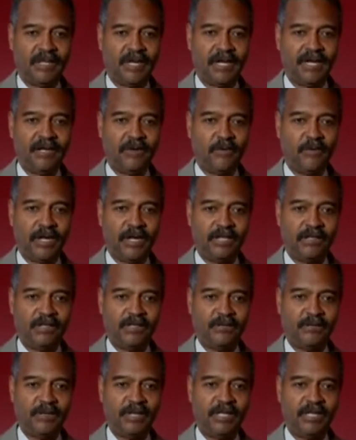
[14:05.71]
I acquired
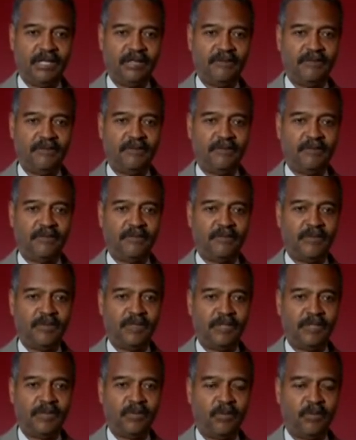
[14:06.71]
this painting from
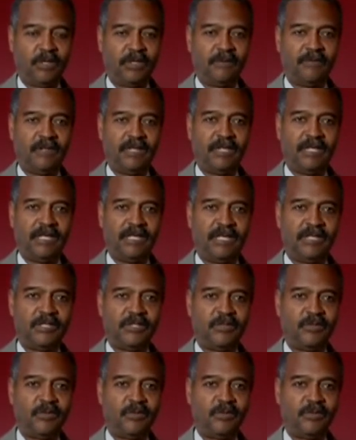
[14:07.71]
one of the
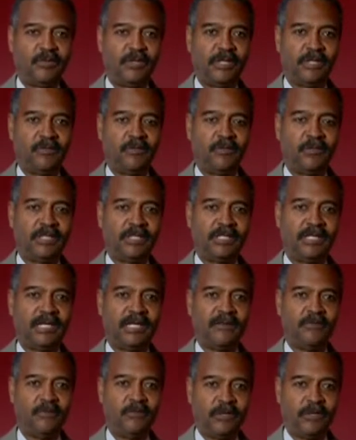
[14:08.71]
ladies who had one
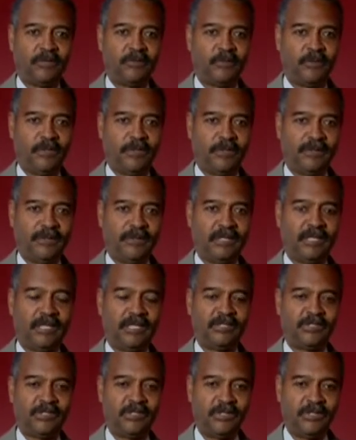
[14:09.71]
time worked with
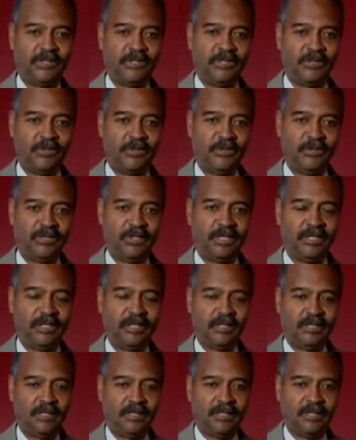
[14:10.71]
Langston Hughes
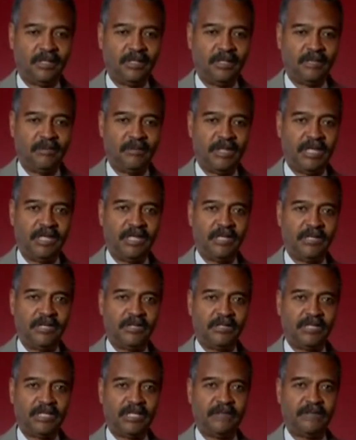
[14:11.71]
uh, many
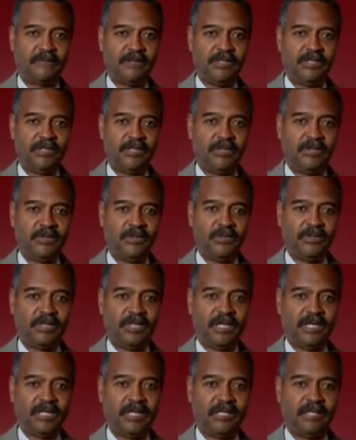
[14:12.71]
years after
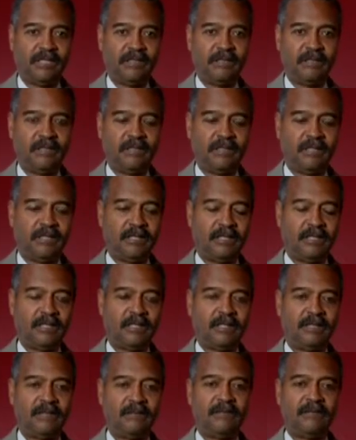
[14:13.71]
Hughes and
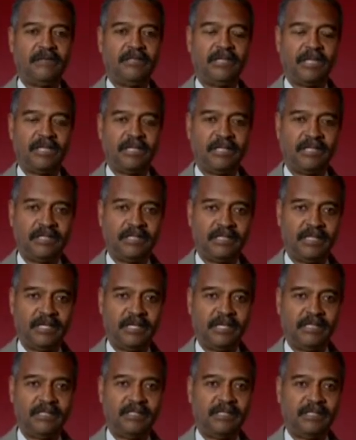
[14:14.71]
uh, Douglas
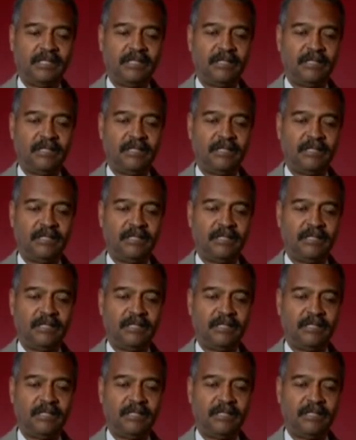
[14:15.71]
had